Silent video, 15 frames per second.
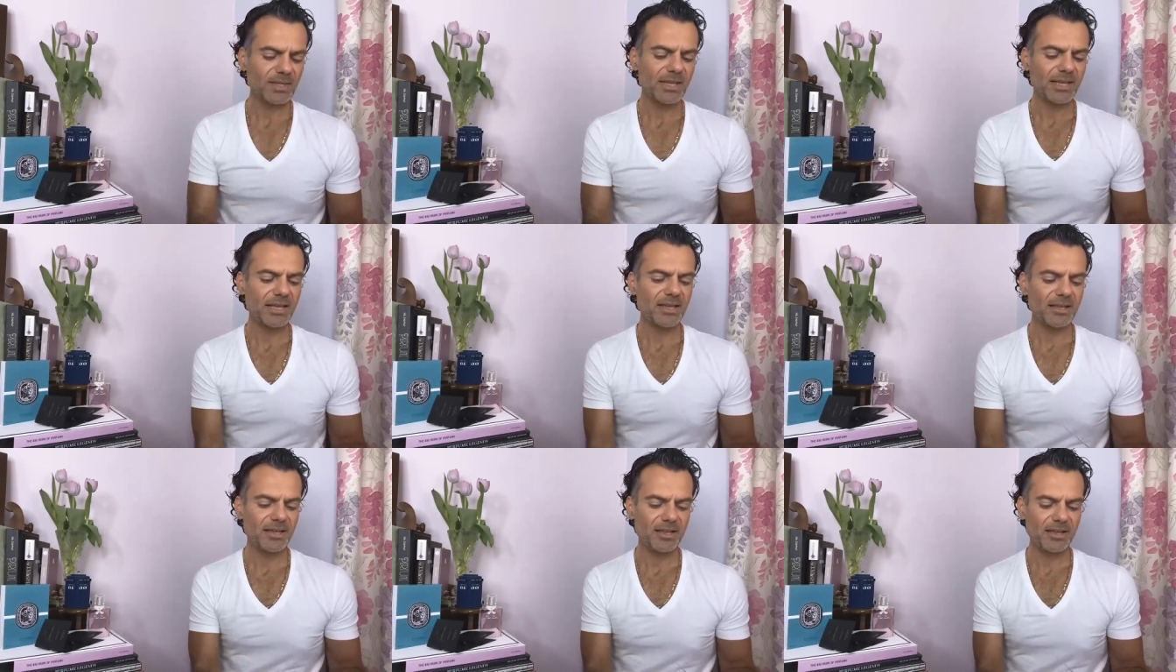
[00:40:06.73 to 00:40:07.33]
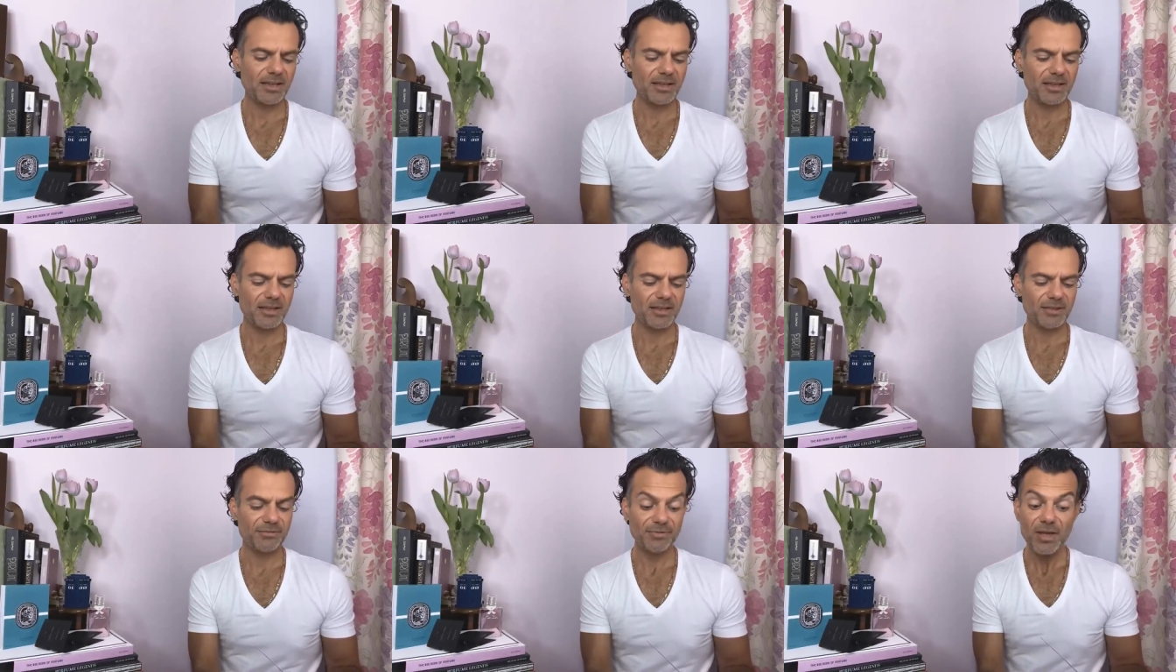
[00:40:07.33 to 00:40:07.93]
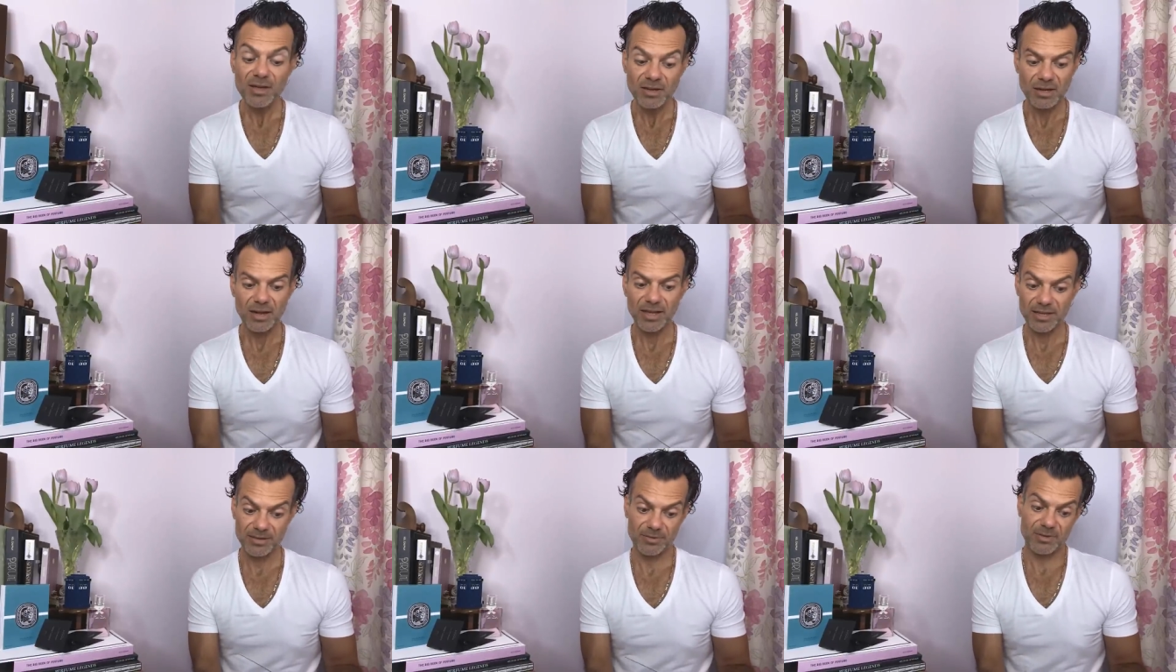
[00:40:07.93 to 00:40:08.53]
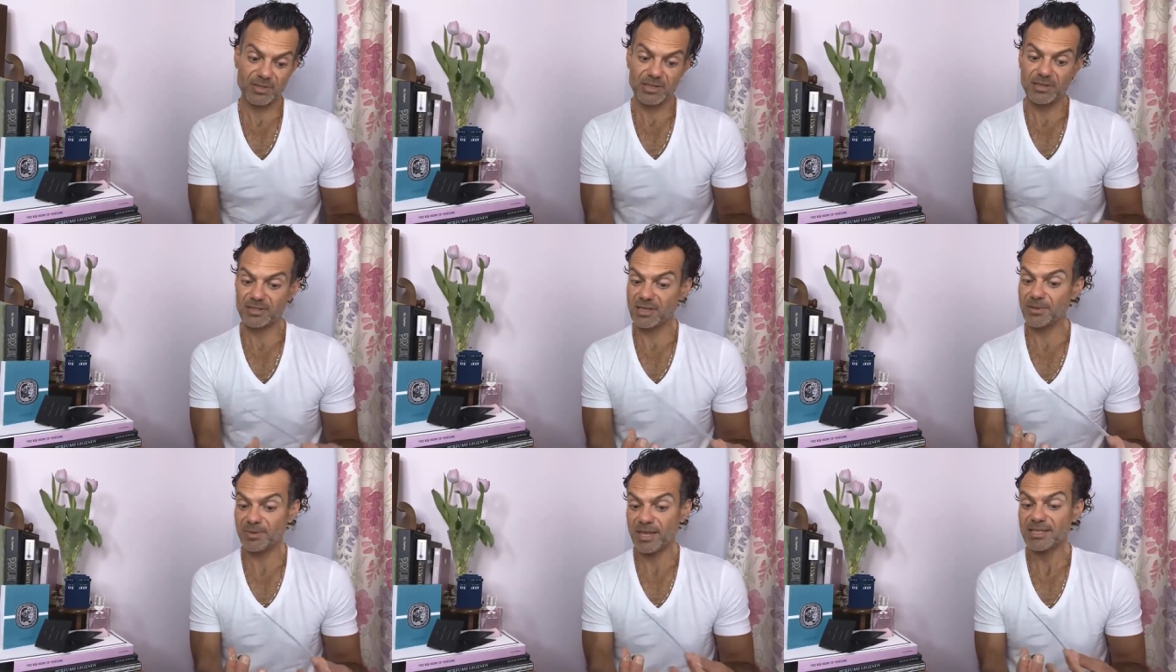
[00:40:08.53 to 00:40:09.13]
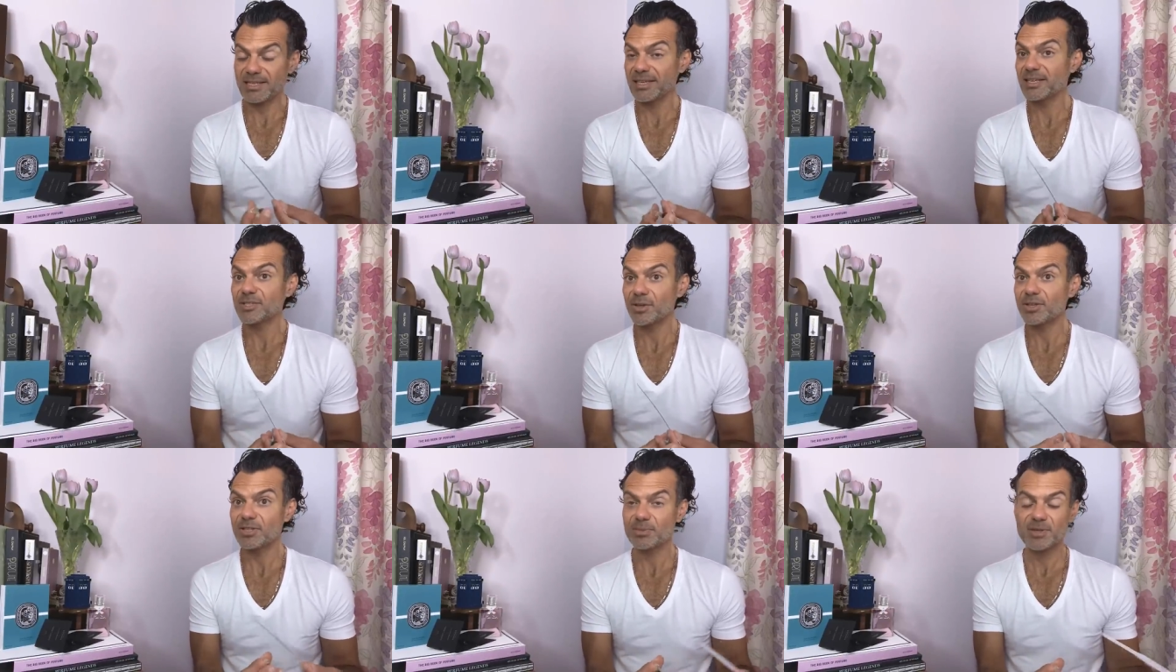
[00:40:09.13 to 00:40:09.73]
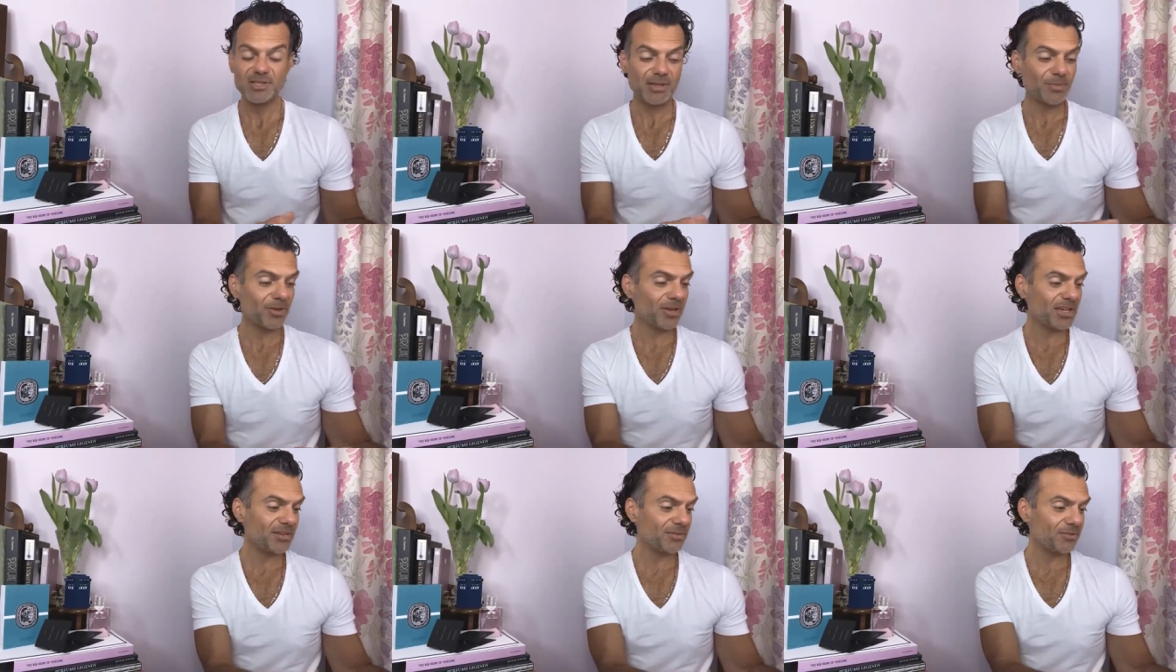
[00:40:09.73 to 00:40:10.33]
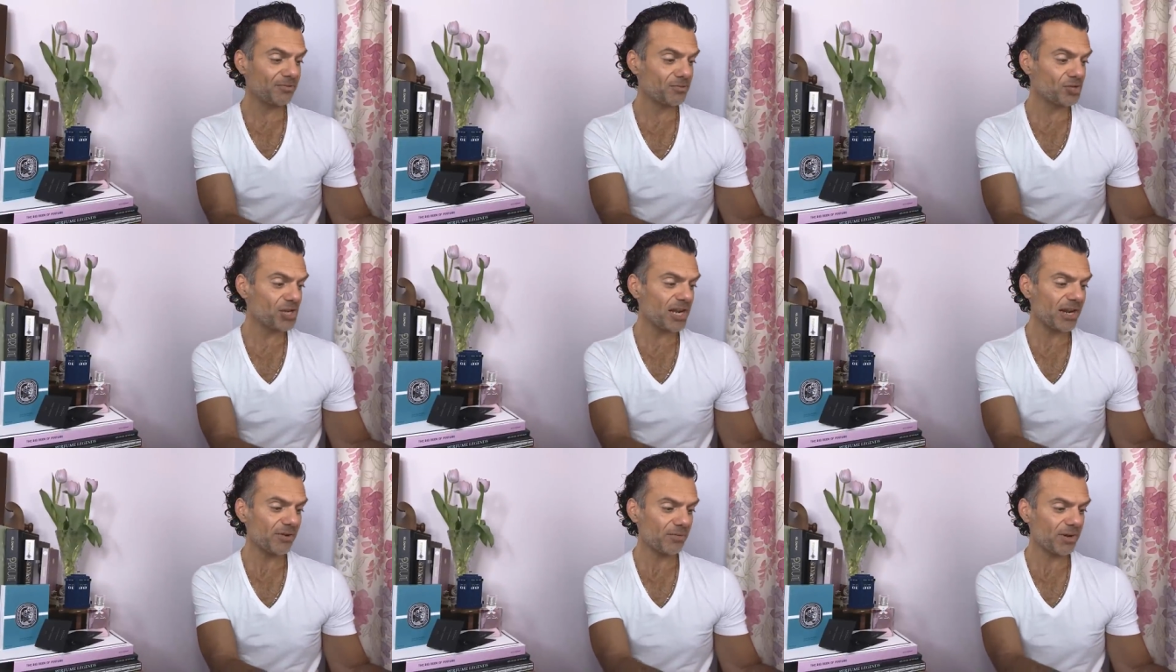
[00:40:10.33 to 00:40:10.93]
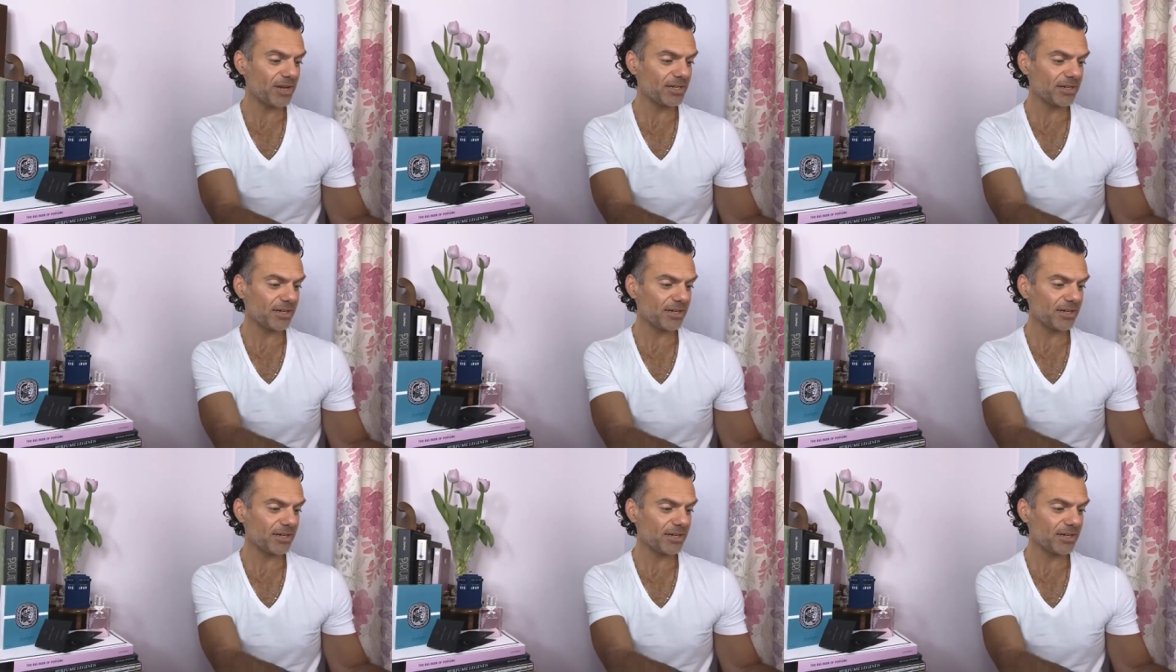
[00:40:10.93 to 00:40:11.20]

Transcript: uh, fern like, because as I'm guessing it's going to be some kind of a fougere, right?